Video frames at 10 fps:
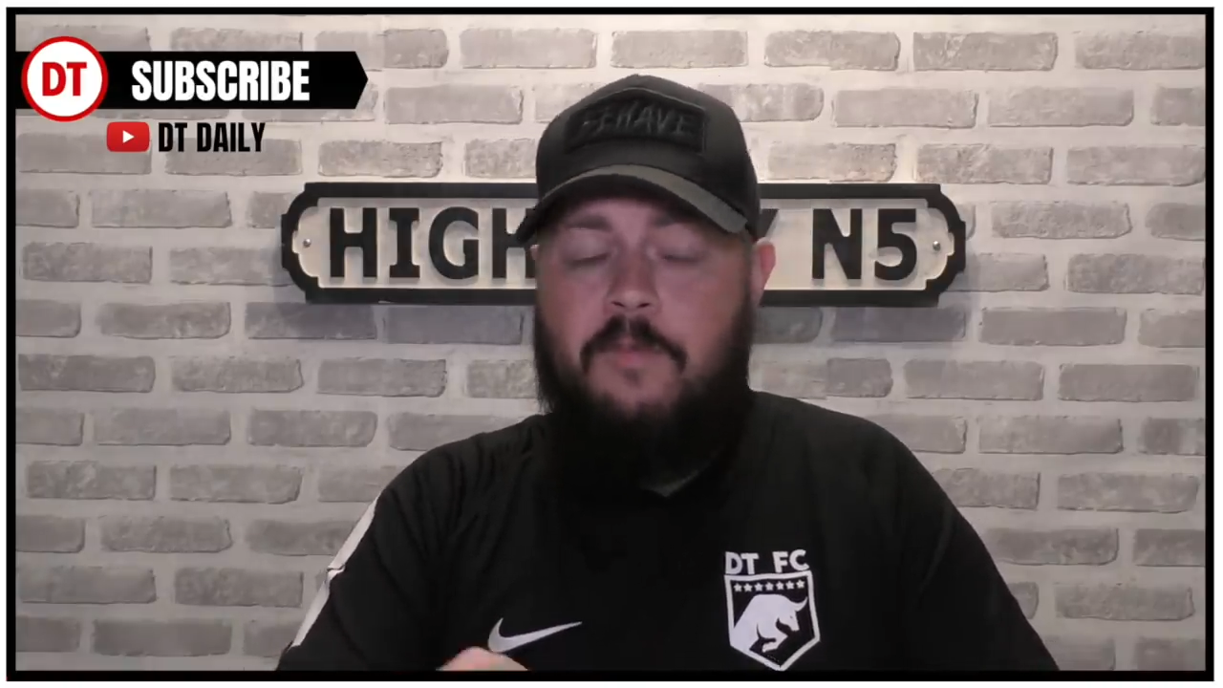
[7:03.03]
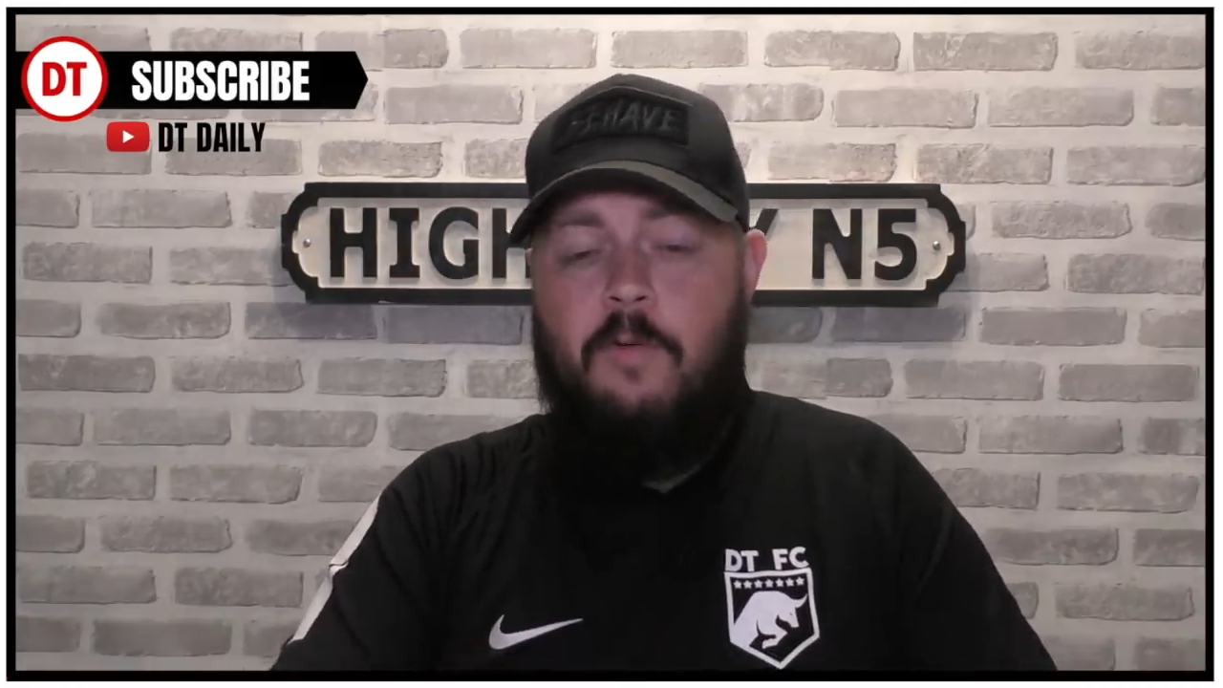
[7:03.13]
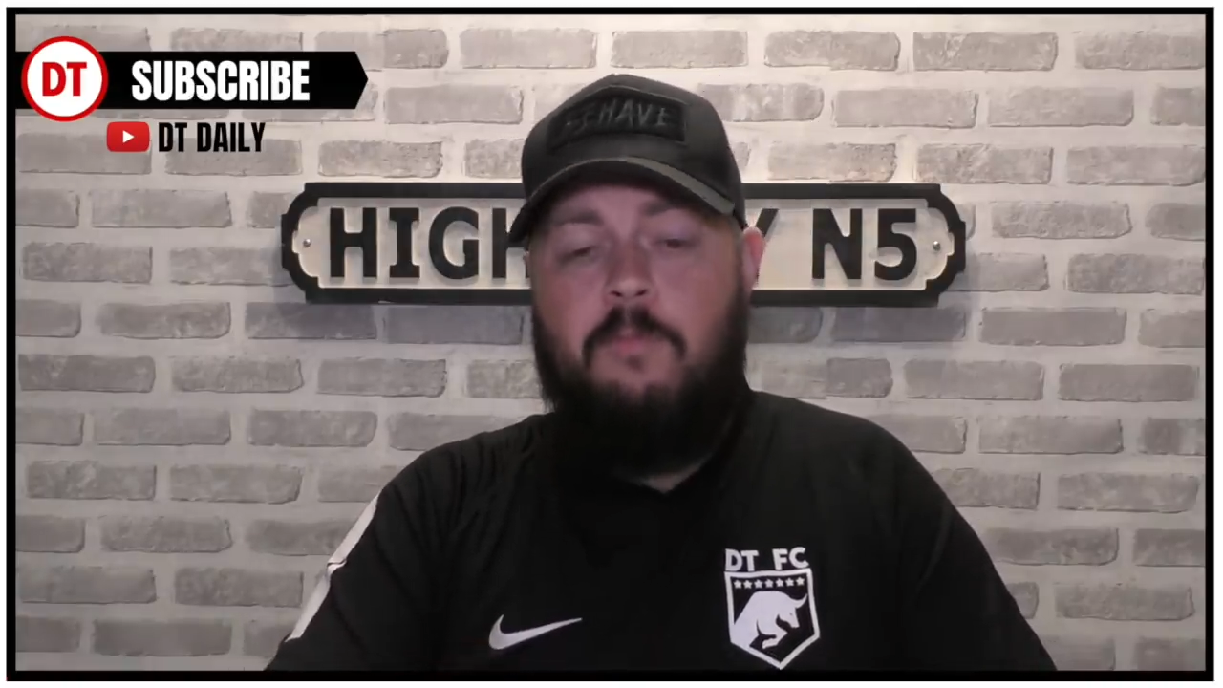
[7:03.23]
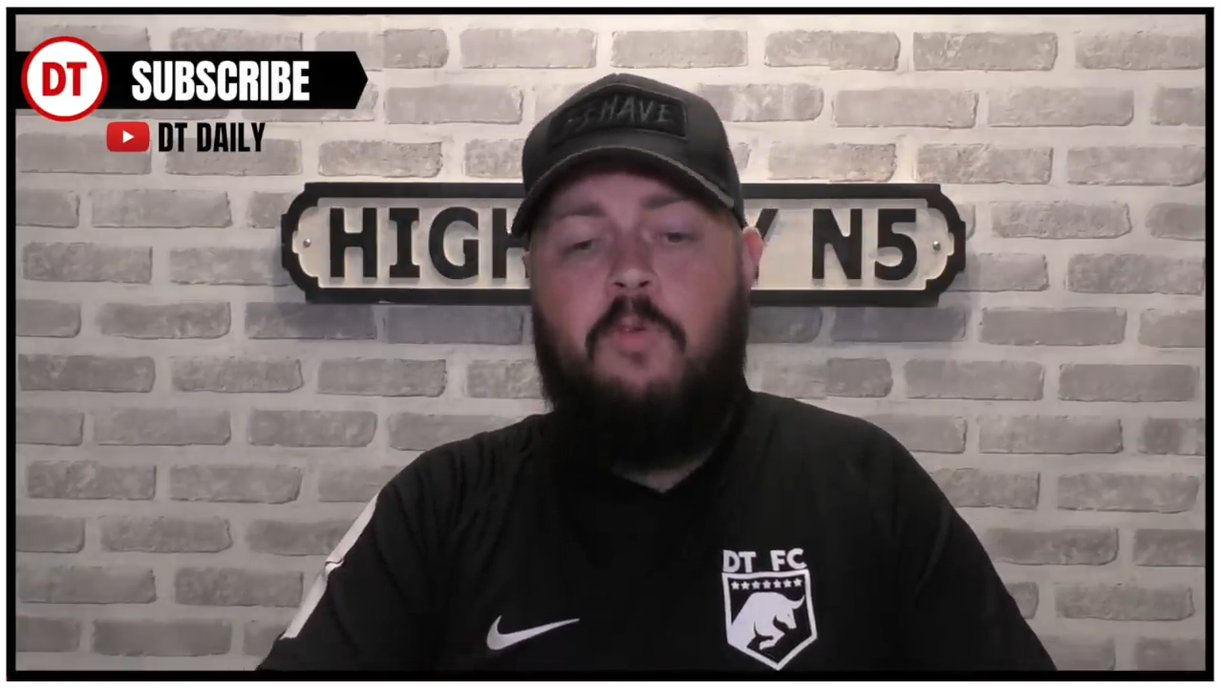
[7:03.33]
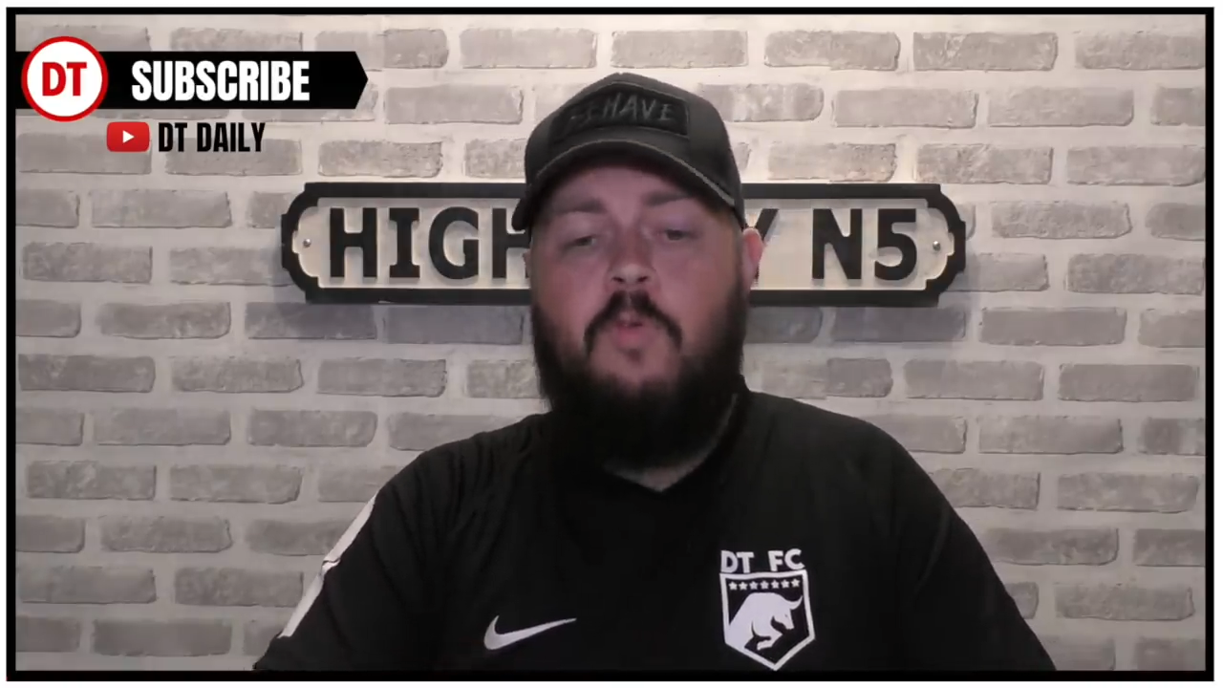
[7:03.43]

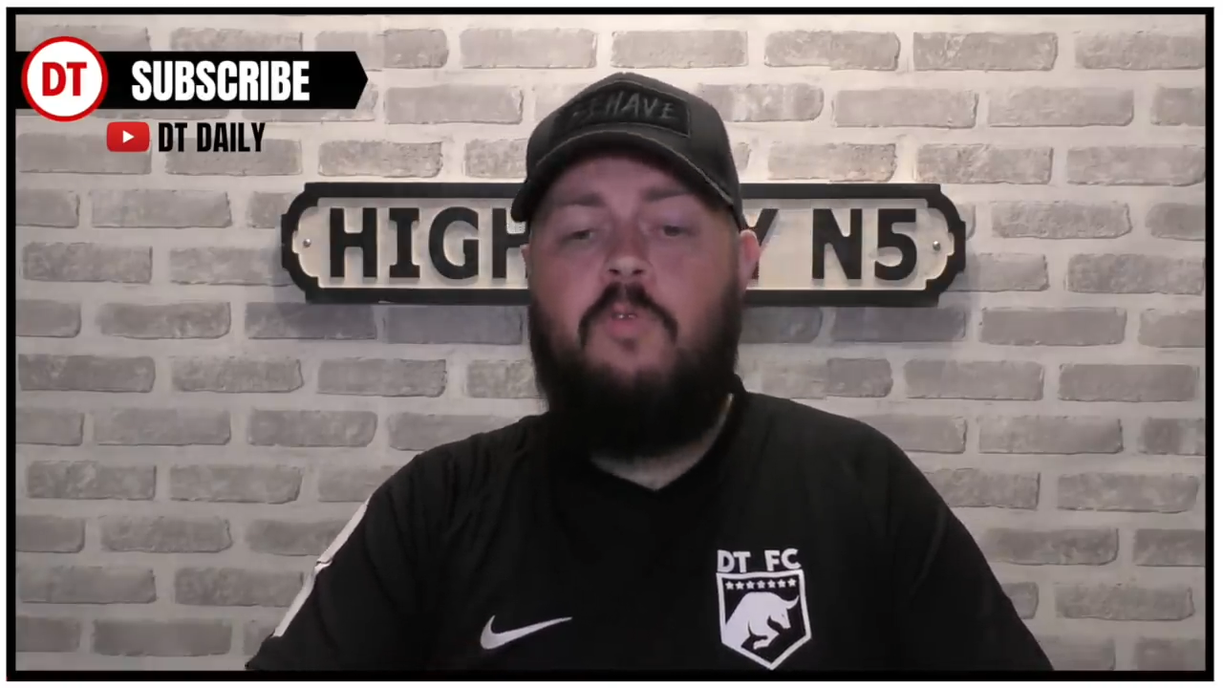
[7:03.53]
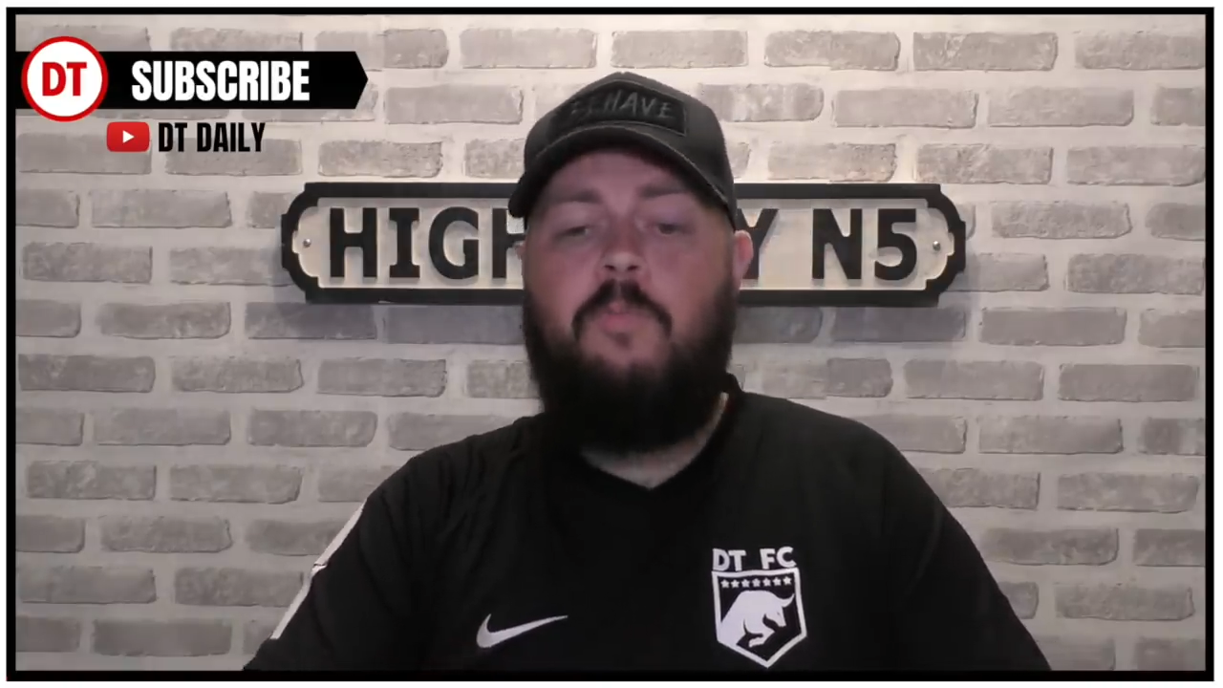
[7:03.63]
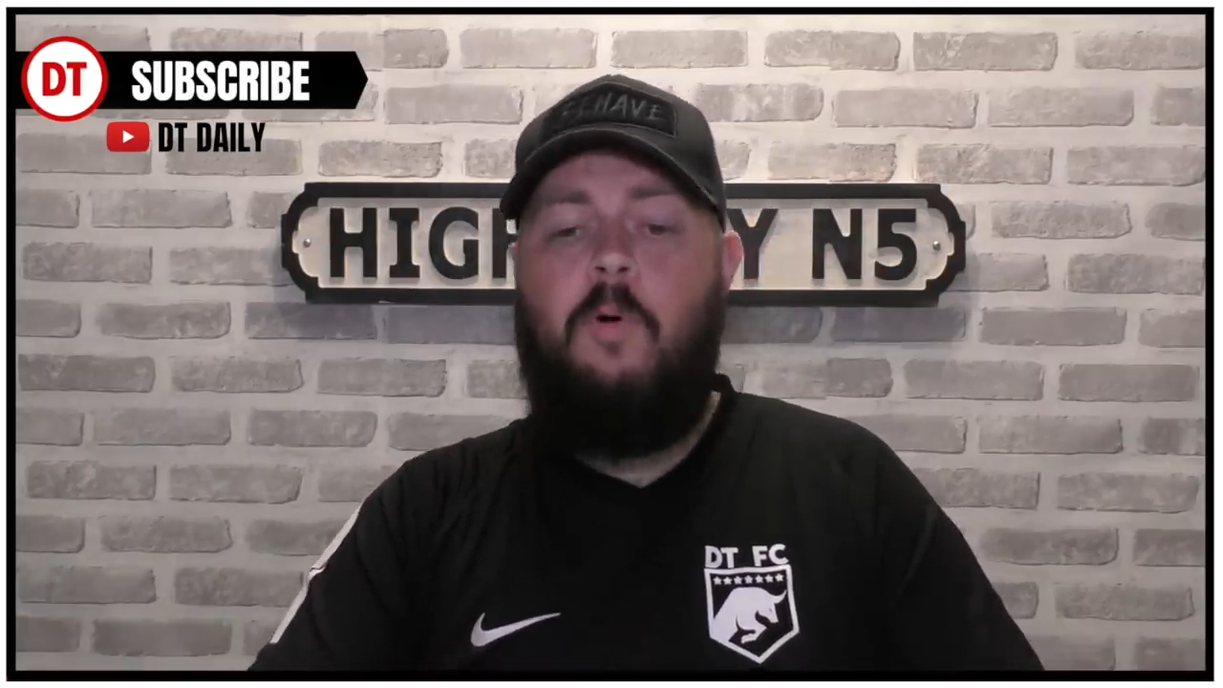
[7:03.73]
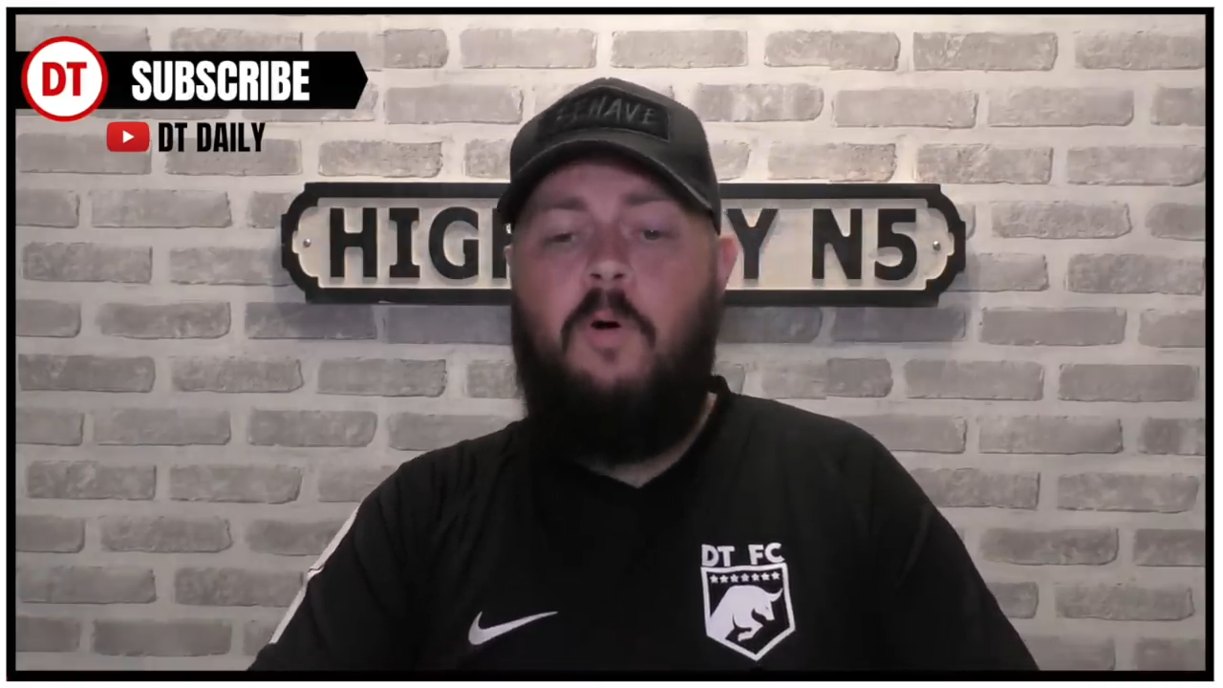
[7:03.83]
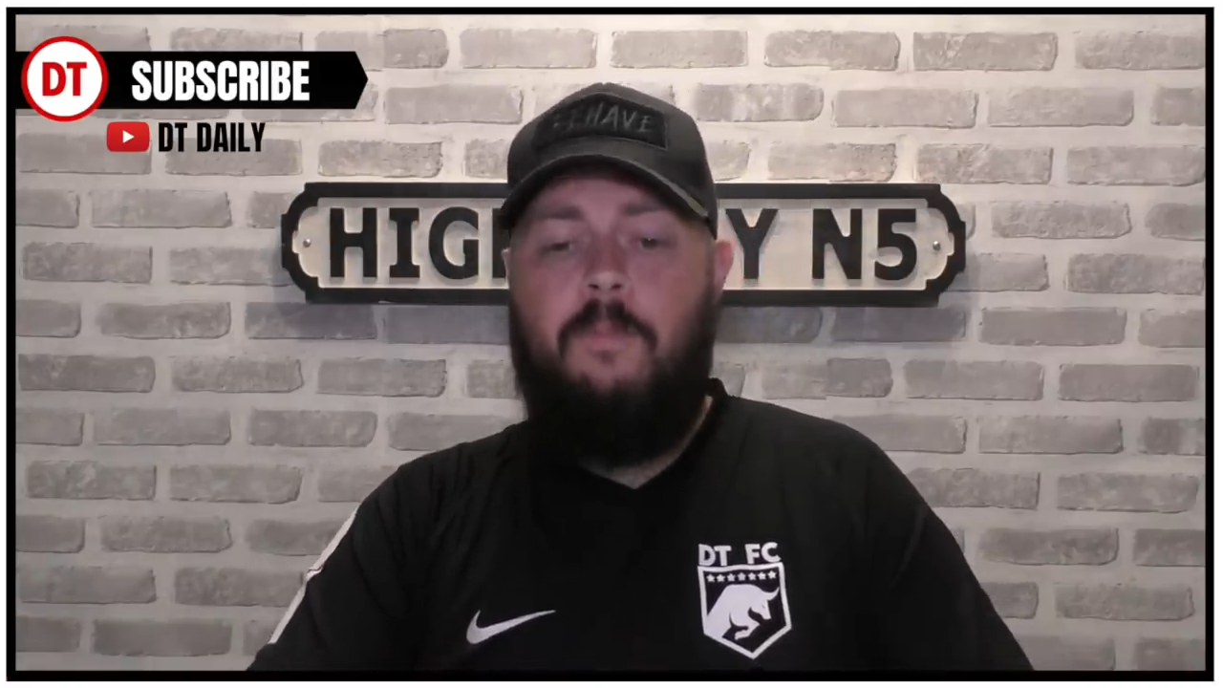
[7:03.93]
from
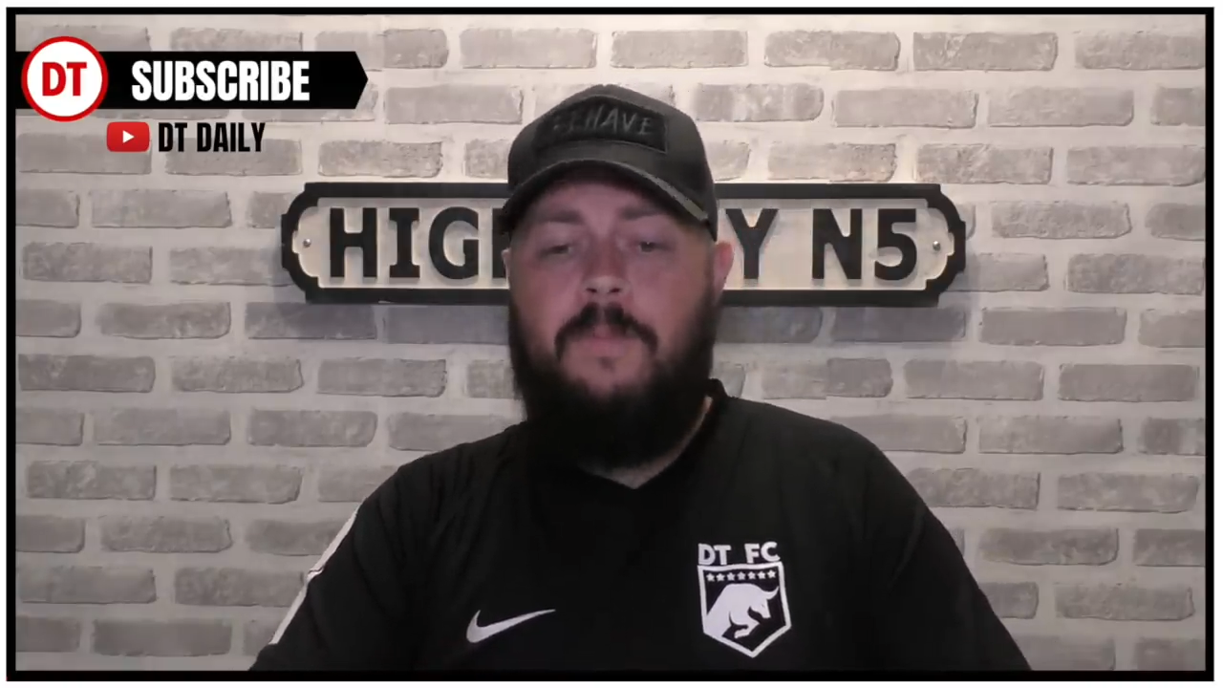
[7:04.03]
Talksport.